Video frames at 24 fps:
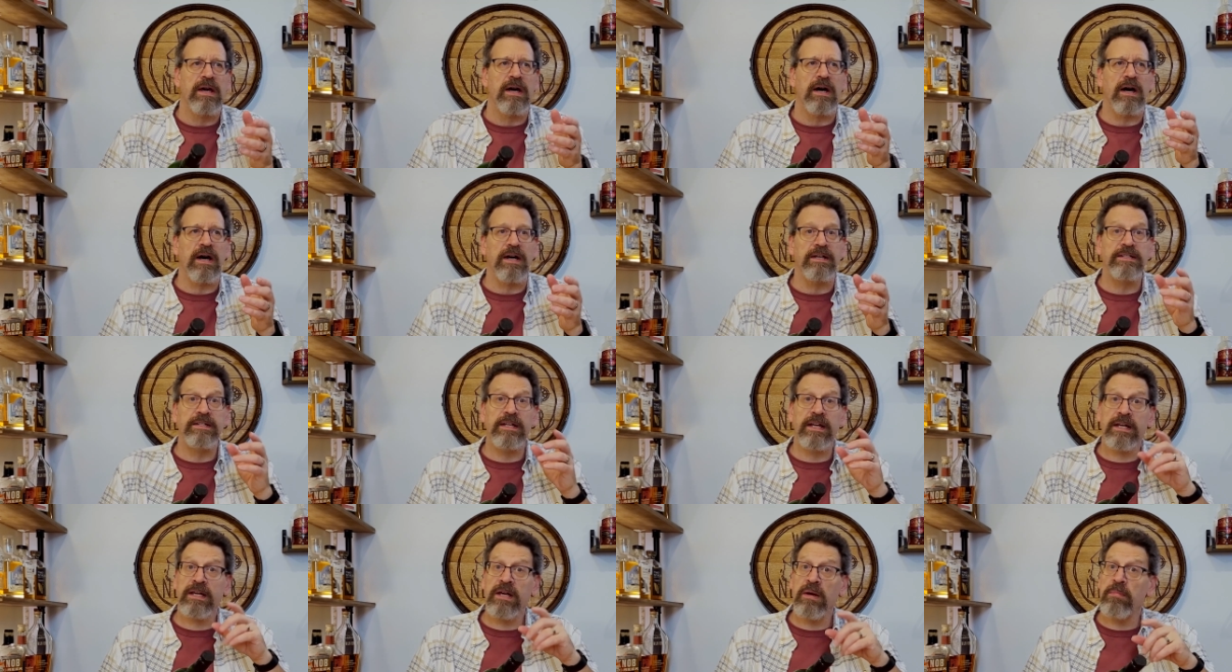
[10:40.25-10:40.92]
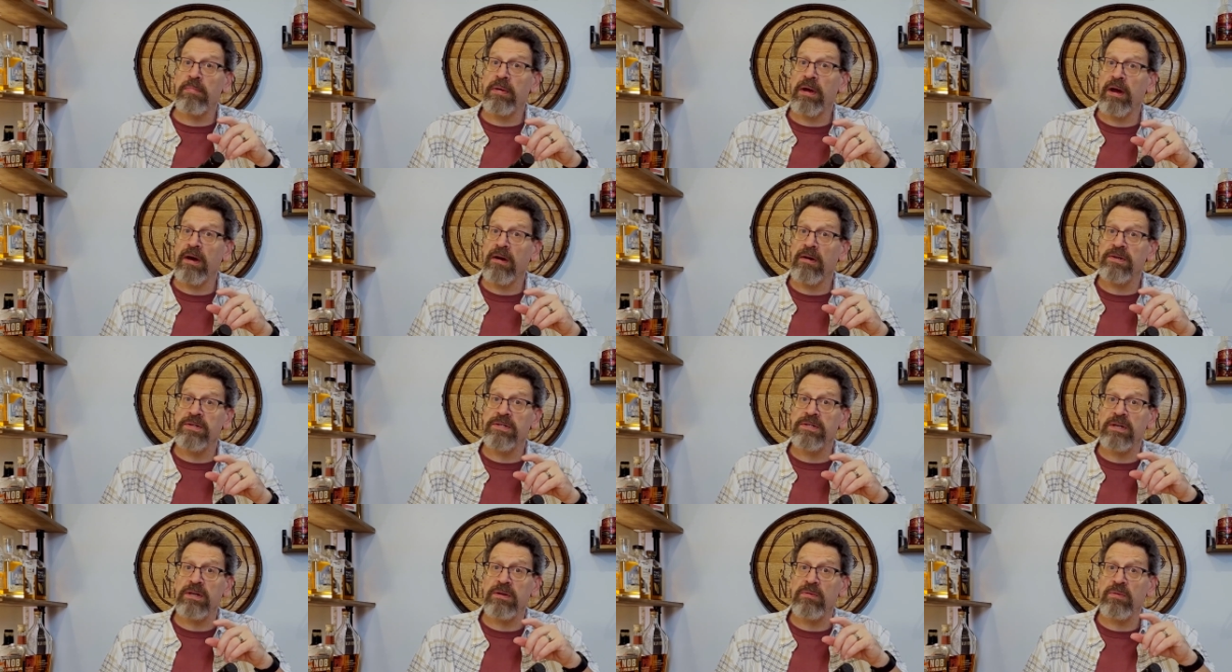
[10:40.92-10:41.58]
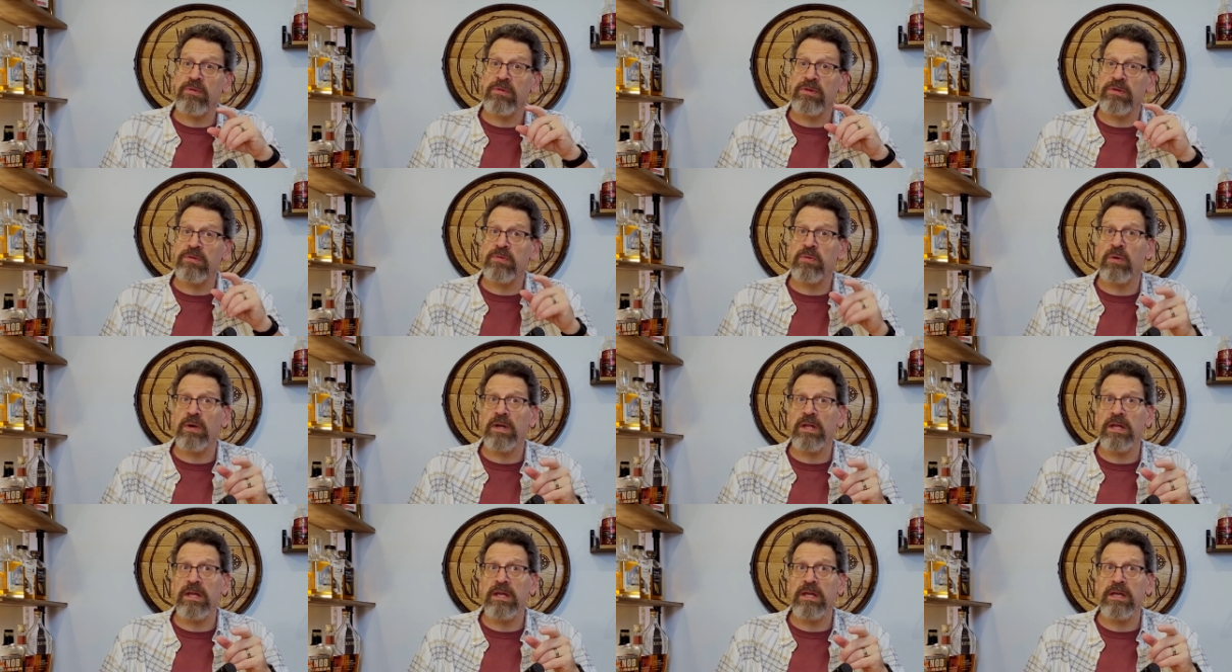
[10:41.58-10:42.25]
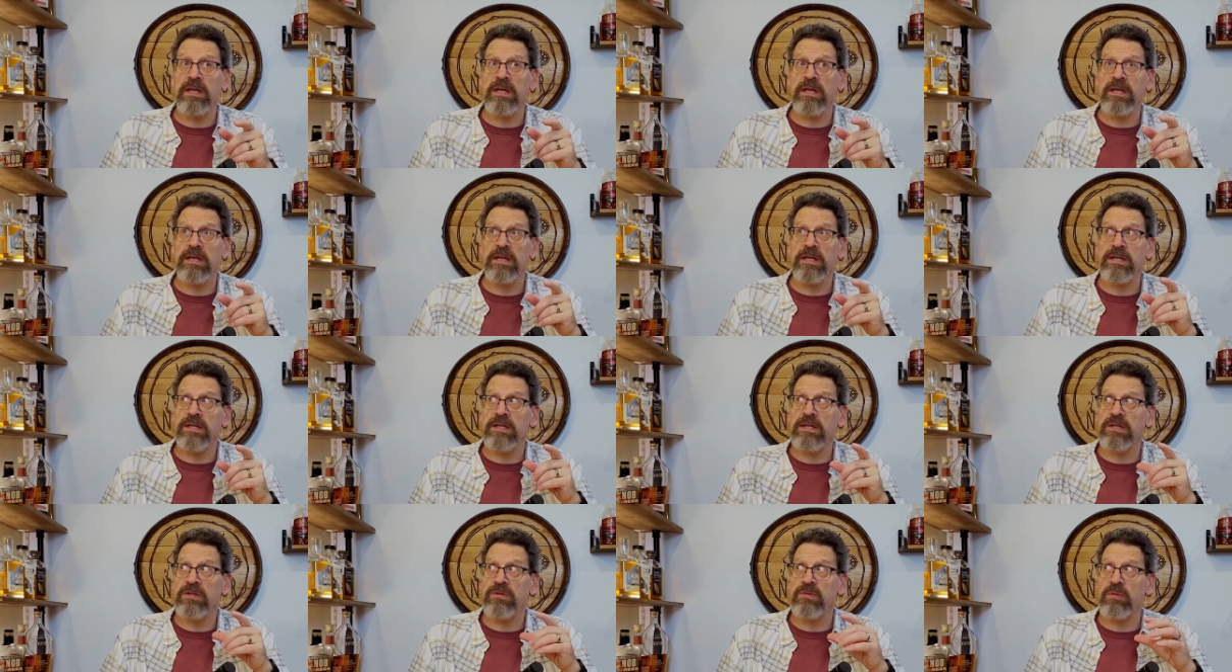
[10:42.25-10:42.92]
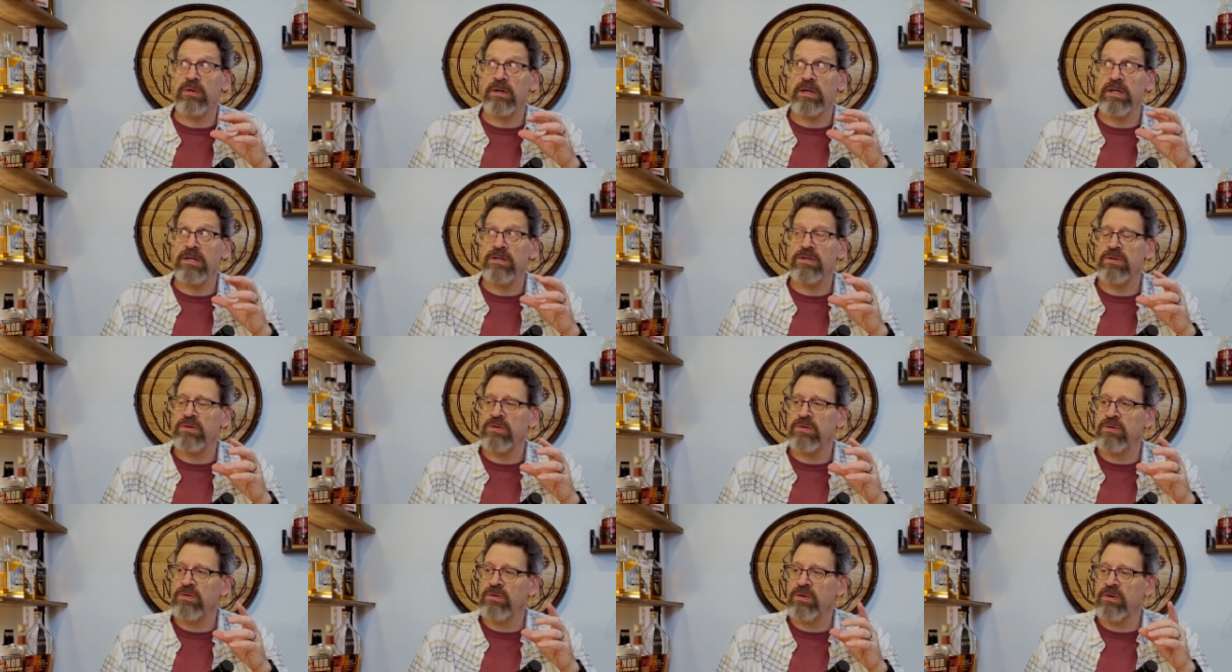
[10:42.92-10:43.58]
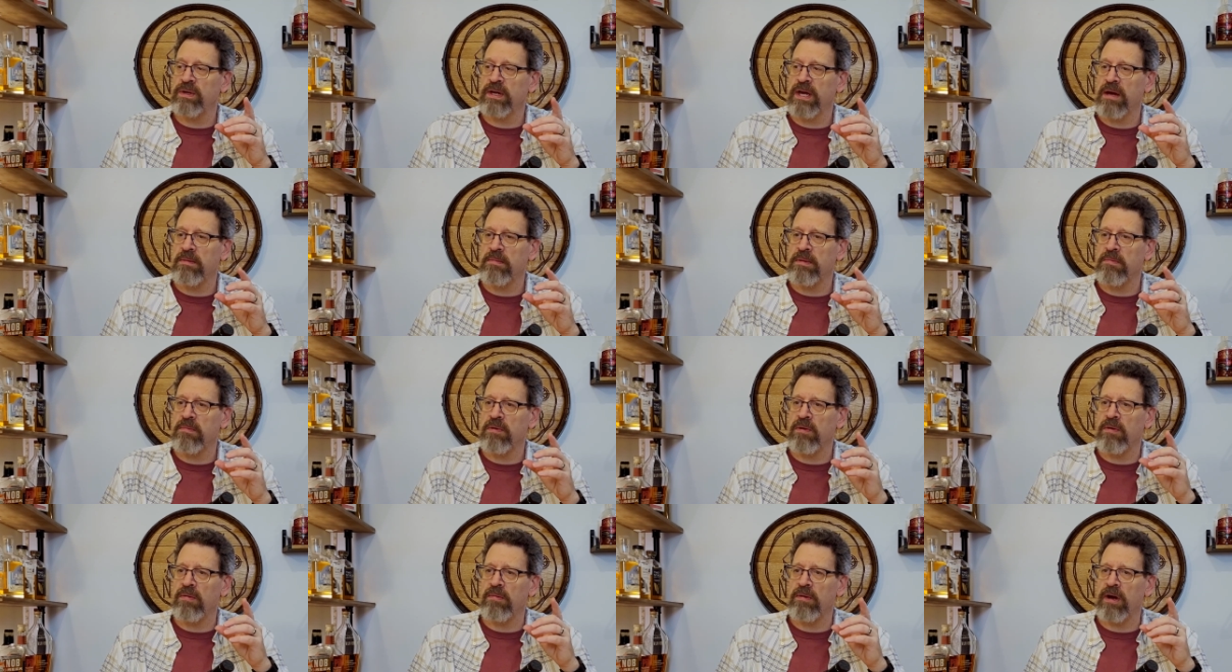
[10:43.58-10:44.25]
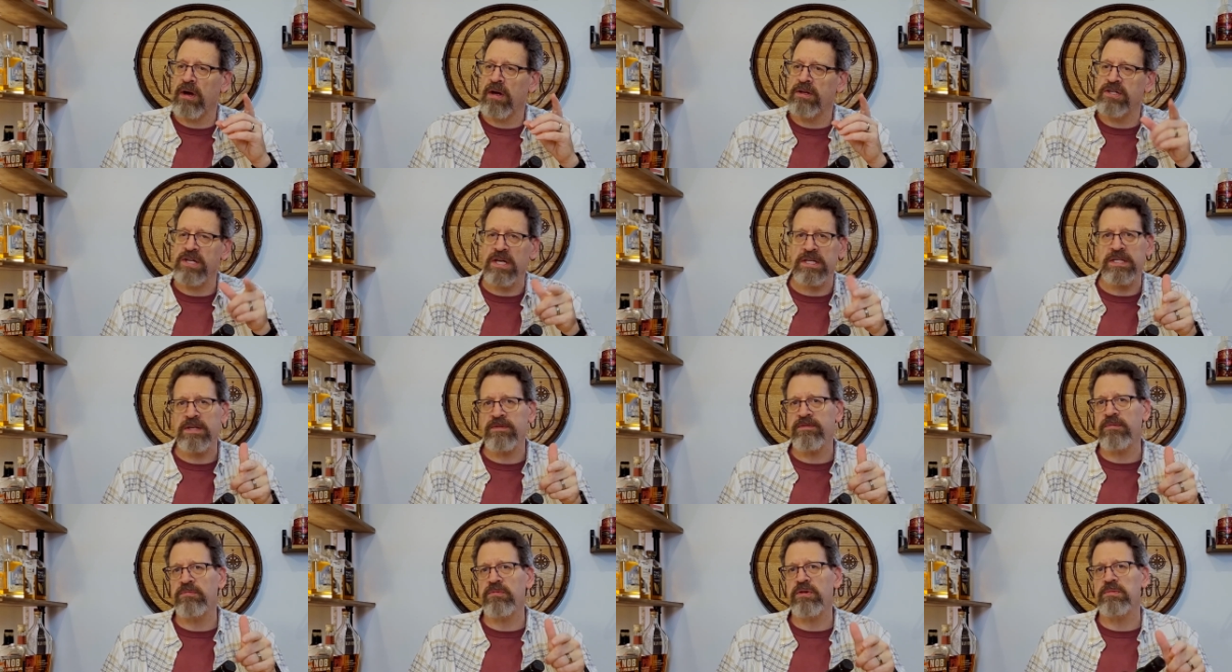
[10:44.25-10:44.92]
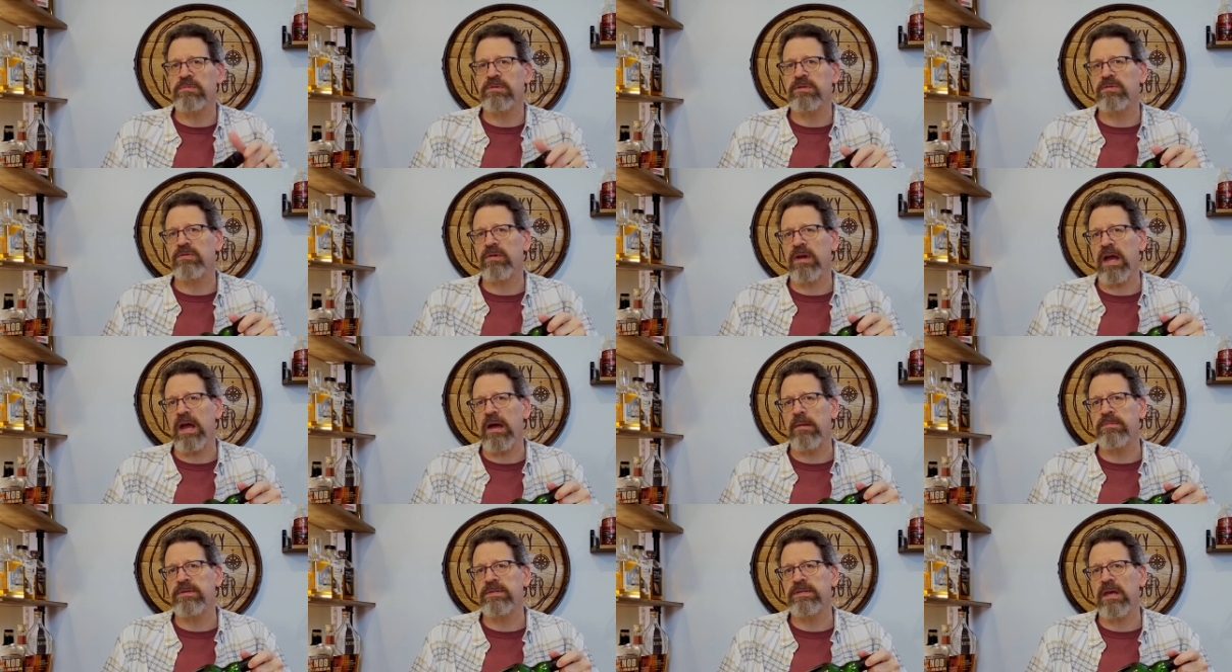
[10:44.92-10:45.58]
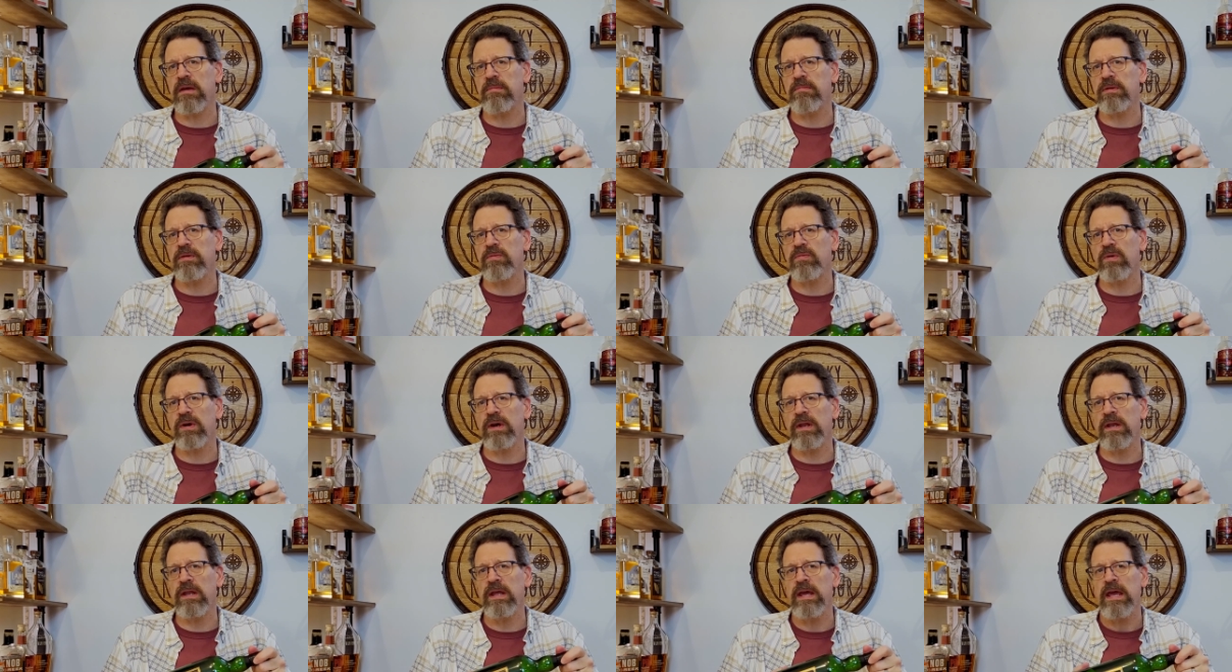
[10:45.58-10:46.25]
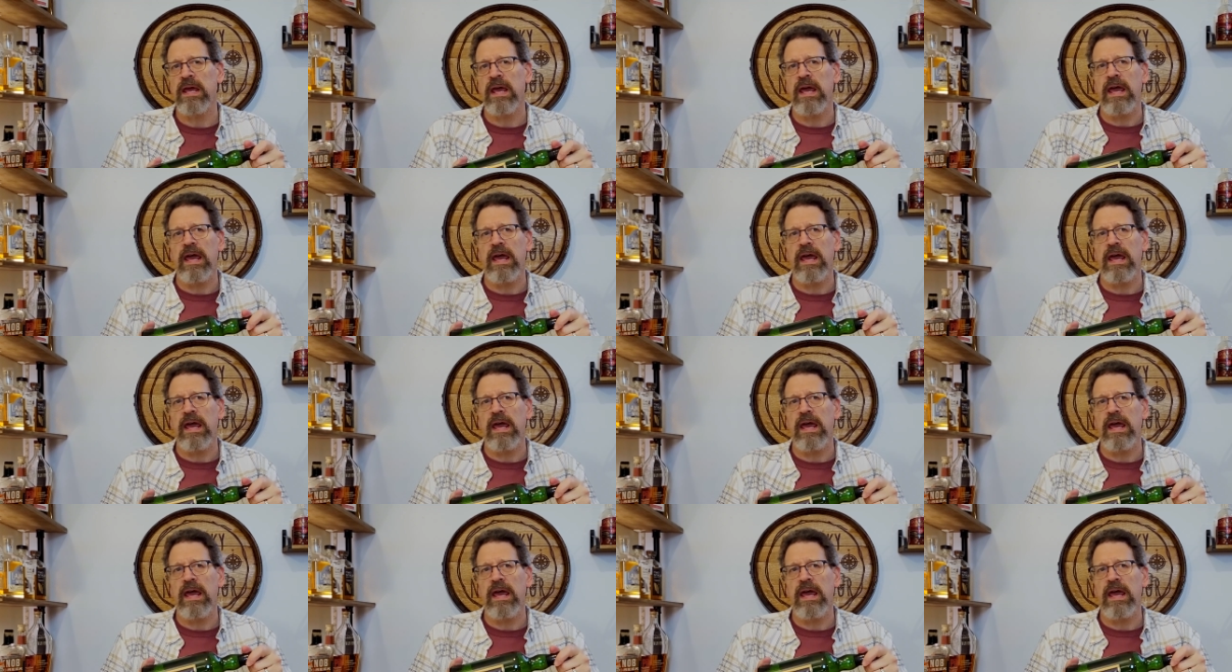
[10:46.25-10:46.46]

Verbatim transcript: I did a comparison with the 2022, can't remember, uh, Jesse from Dribs and Drams sent me one